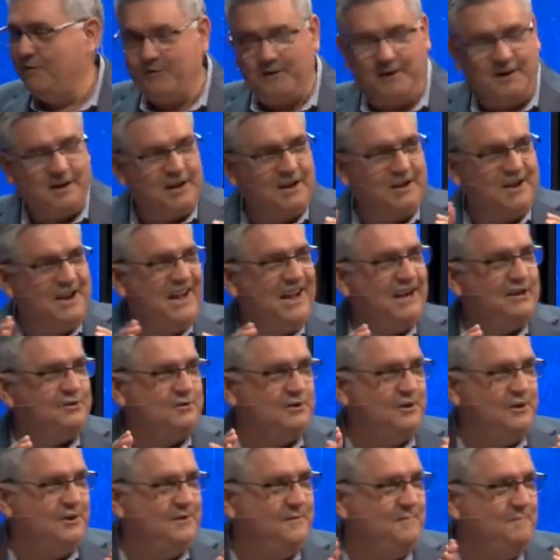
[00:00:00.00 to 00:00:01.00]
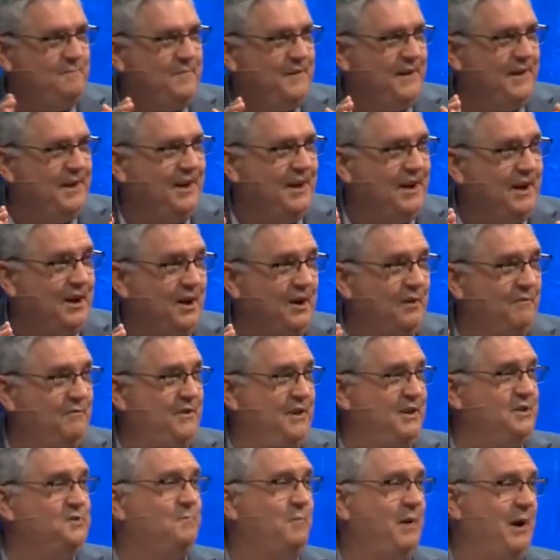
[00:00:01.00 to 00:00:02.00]
the connection of
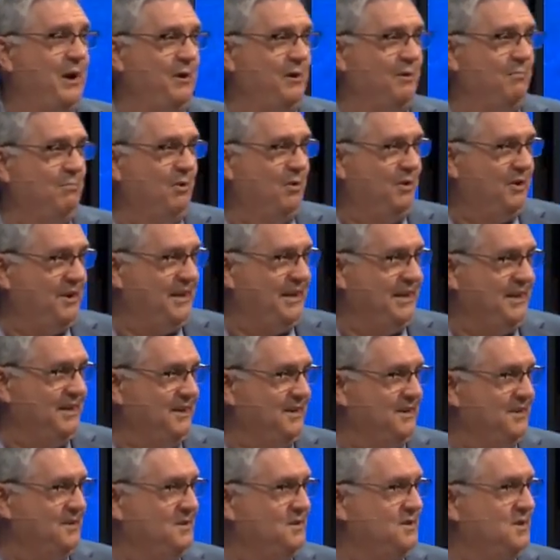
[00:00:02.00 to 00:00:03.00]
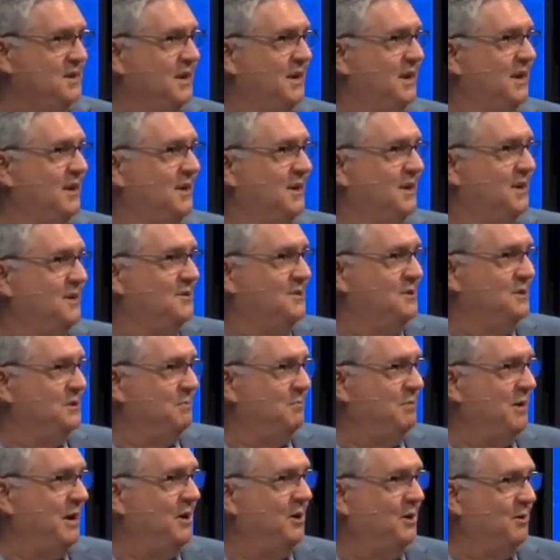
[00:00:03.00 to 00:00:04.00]
this parable is to the
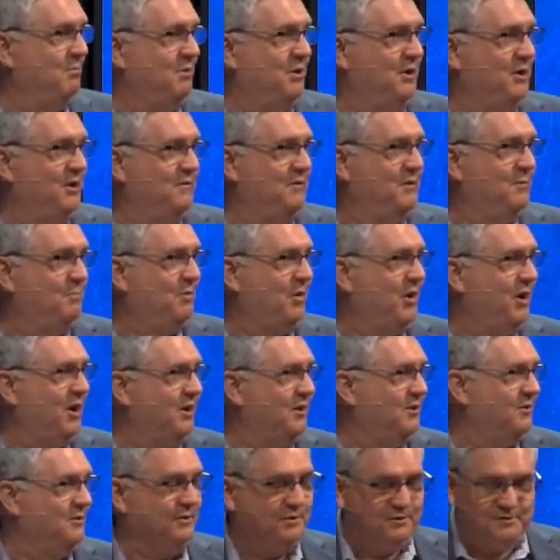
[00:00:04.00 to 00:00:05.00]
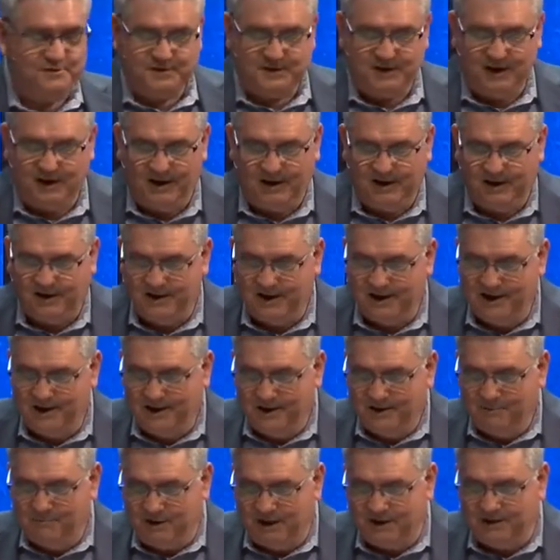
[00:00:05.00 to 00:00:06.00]
parable of the prodigal son
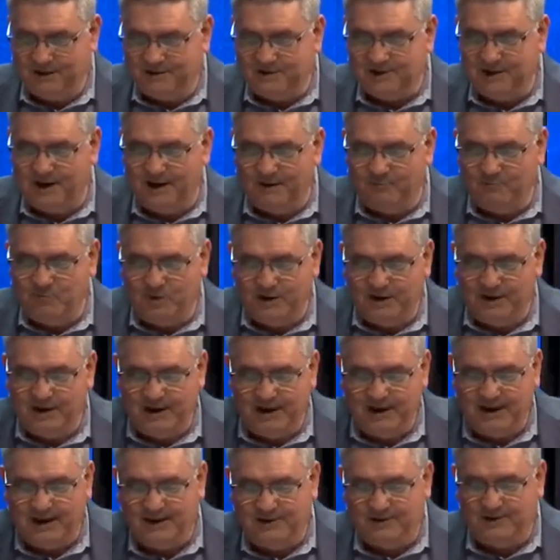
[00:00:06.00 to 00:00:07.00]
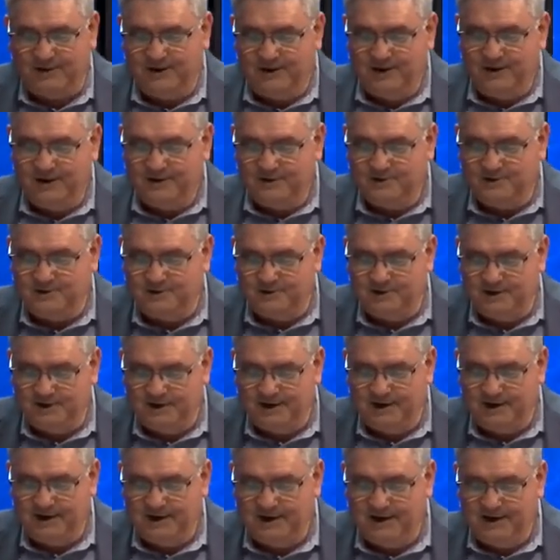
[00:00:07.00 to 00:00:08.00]
by the time we get to
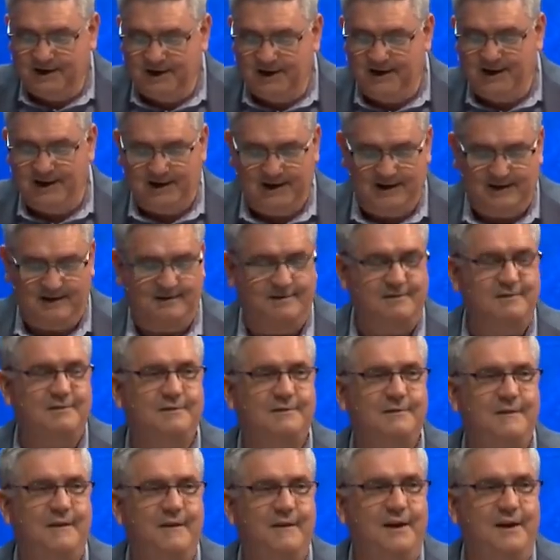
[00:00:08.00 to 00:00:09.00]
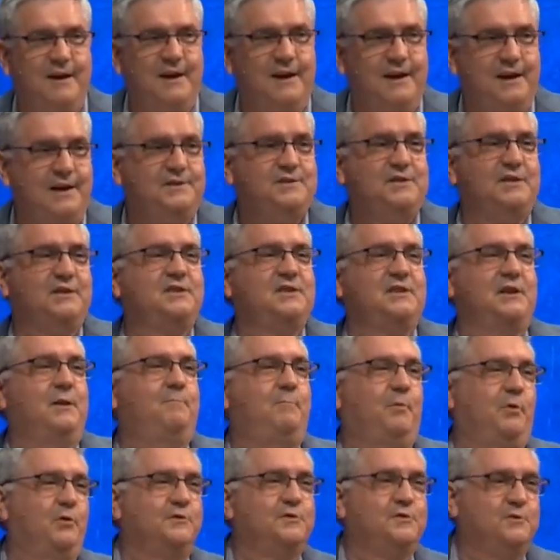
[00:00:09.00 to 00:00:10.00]
the end. It's a
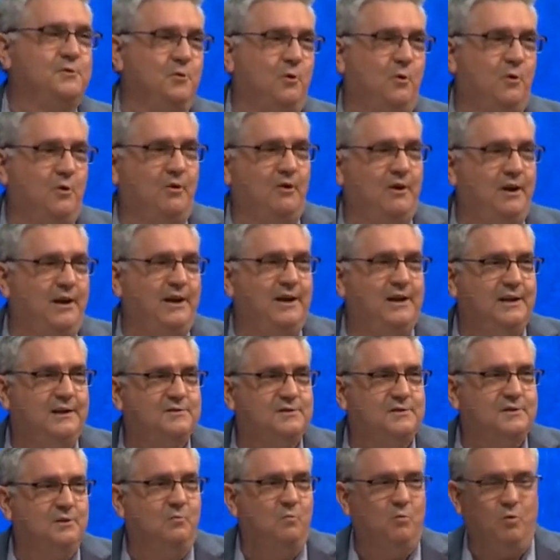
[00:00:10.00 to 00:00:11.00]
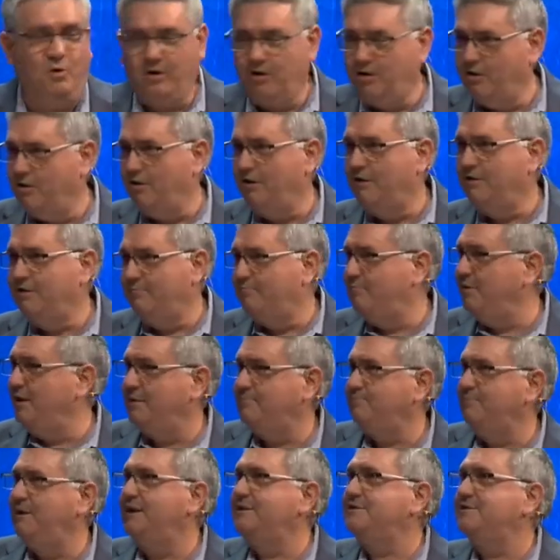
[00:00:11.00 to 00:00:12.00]
simple story. It's the world of
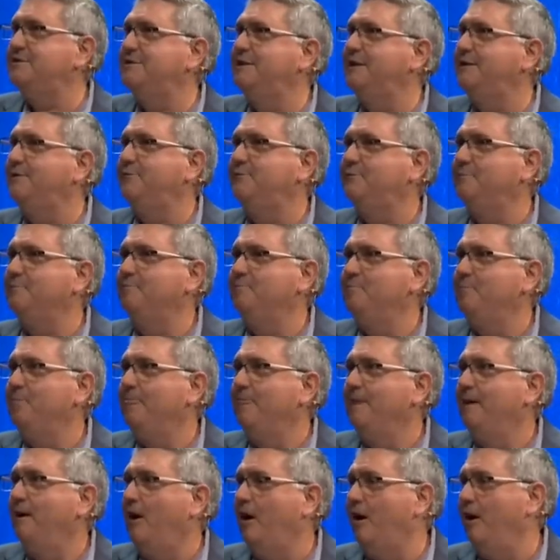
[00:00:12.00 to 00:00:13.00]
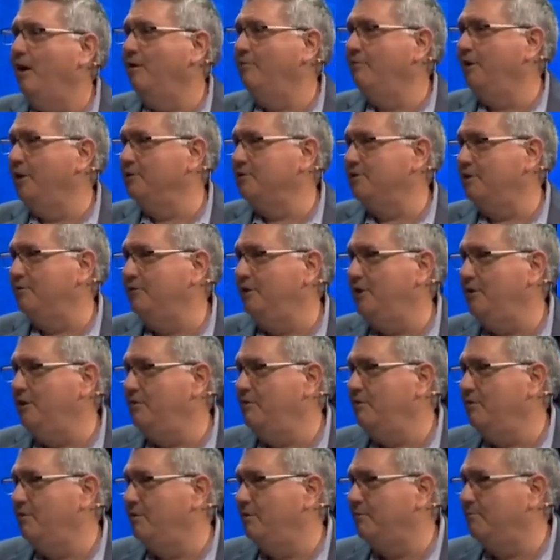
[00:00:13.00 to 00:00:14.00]
big business. All of those of
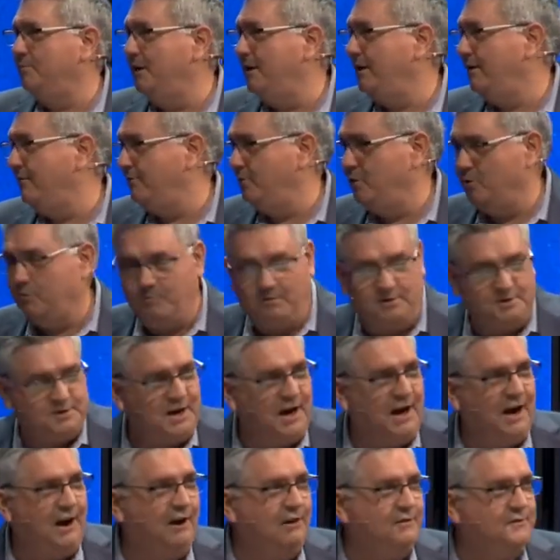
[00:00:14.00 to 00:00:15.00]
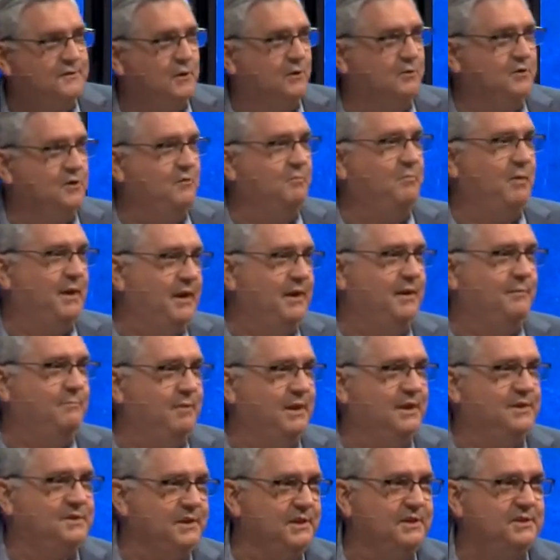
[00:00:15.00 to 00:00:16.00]
you, many of you are retired, so you've been in
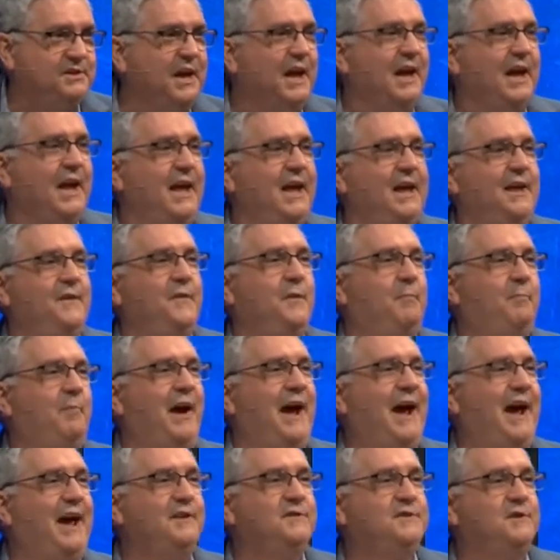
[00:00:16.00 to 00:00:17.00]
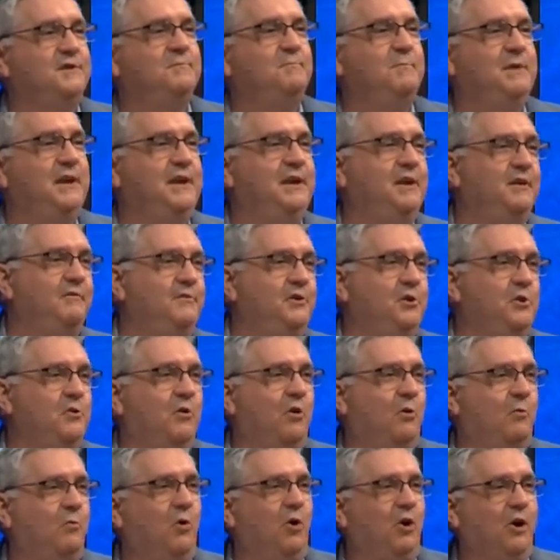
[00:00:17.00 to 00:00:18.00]
business in the past, and many of you
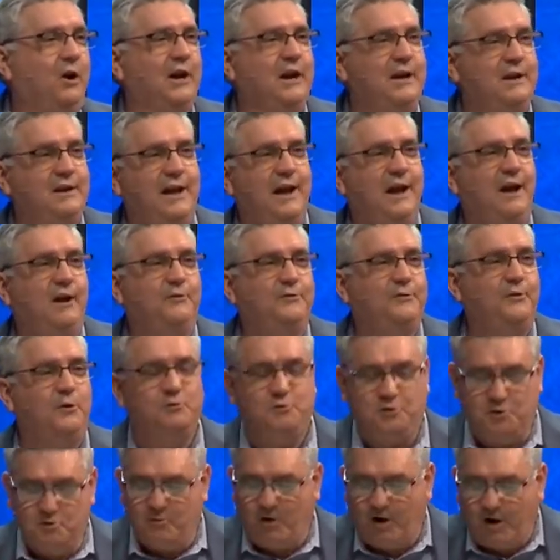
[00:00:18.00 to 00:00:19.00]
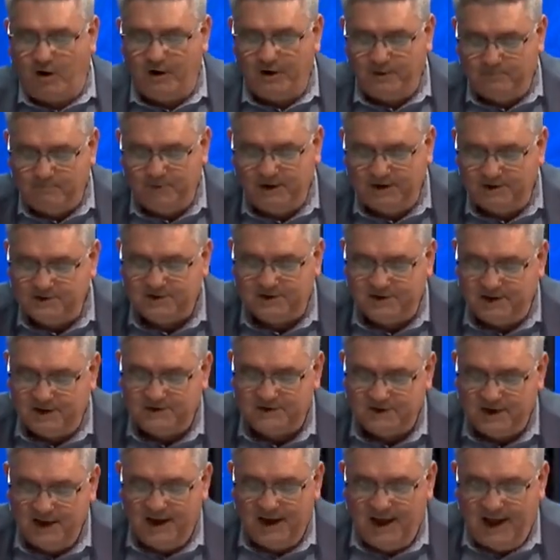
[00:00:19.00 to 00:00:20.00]
are working now, so you are in
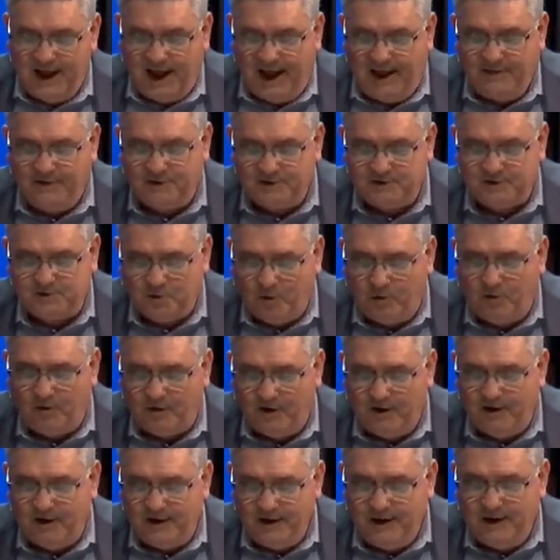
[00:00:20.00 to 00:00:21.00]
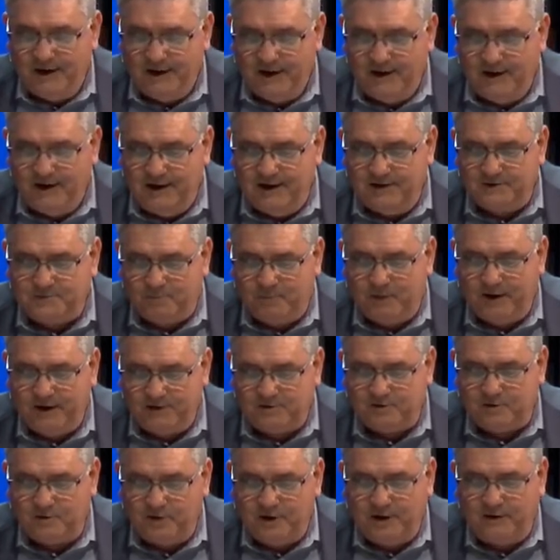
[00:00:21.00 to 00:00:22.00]
business. And the story is
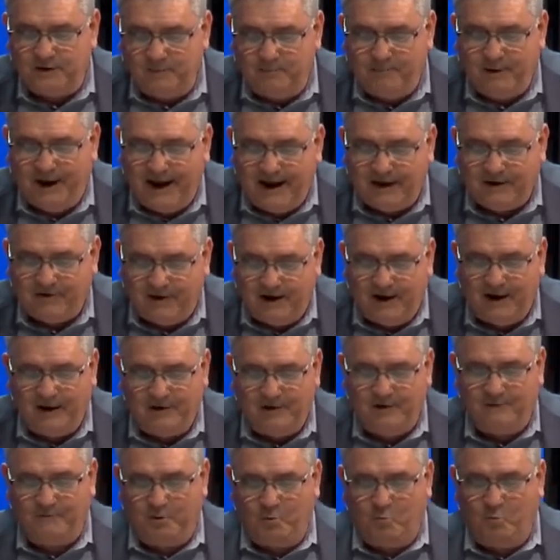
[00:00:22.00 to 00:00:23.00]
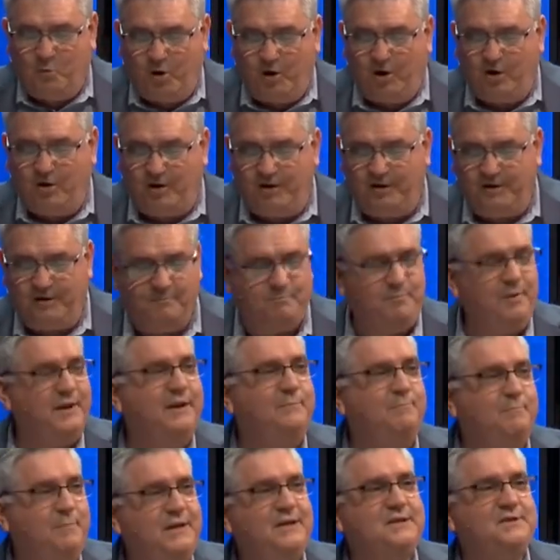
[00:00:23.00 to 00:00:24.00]
pictured in the background of the world of
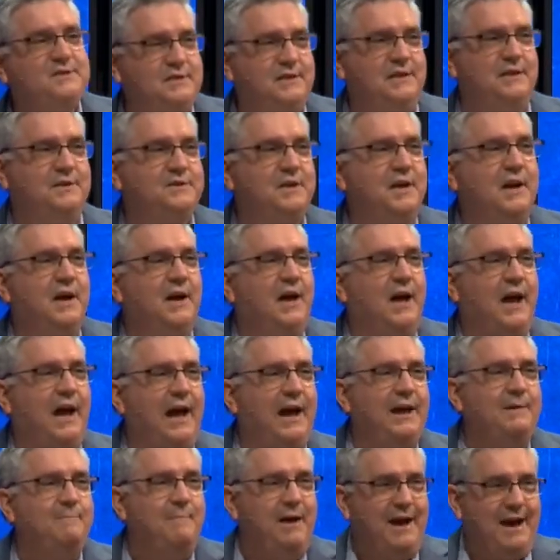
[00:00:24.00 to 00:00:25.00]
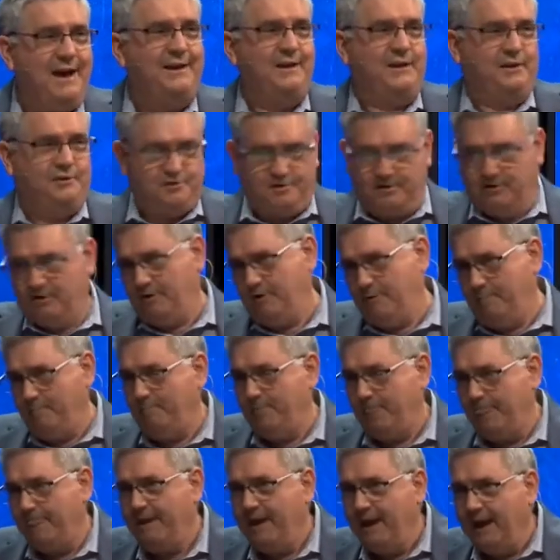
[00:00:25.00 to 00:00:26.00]
big business. A manager,
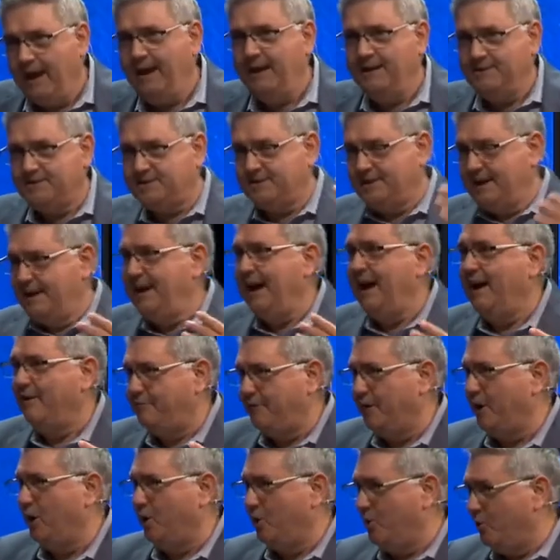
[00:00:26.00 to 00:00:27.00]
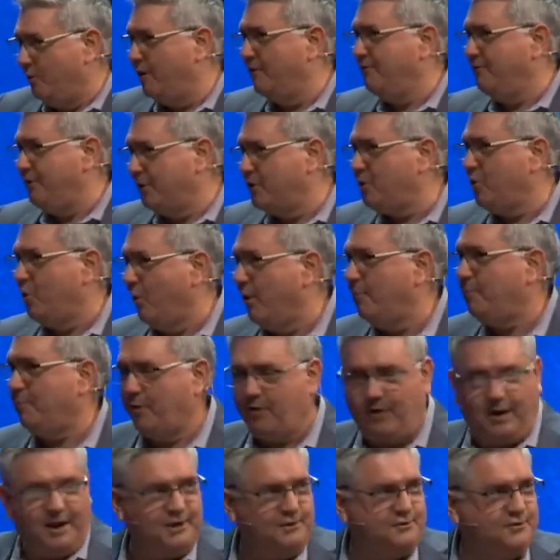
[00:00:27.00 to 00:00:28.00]
a CFO of the
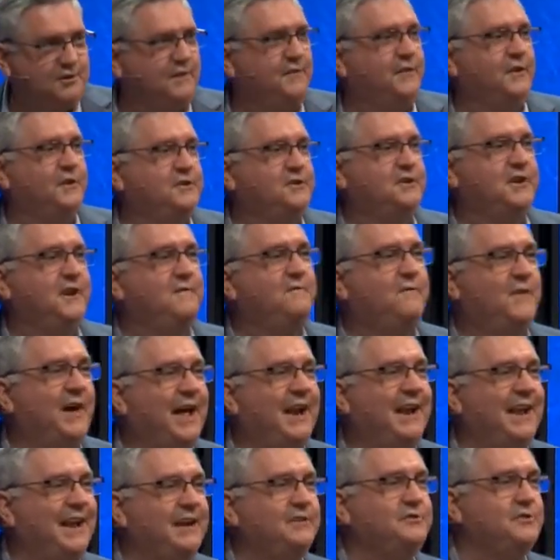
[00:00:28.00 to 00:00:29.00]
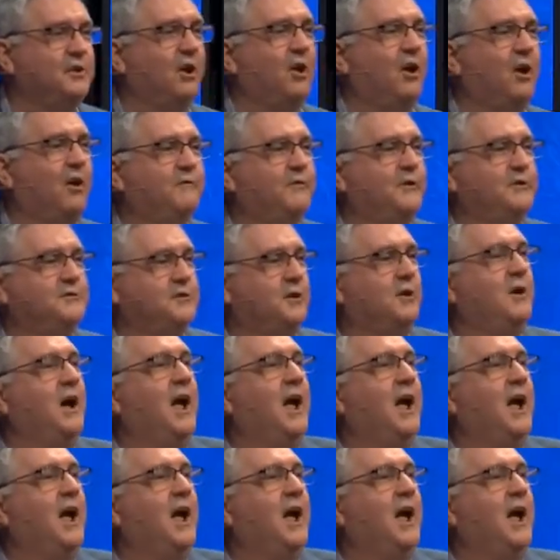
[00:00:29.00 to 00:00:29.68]
corporation, the chief financial officer,